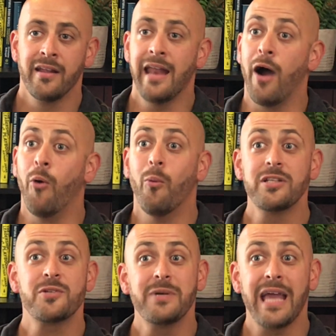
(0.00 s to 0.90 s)
Now,
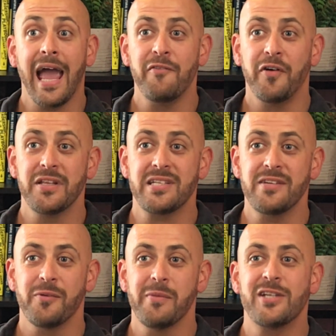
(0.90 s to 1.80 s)
once we have all this
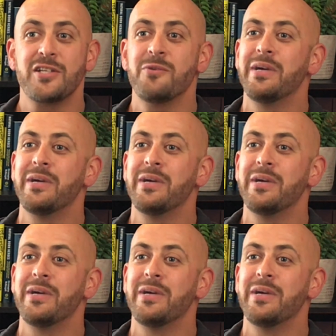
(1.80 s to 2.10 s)
information,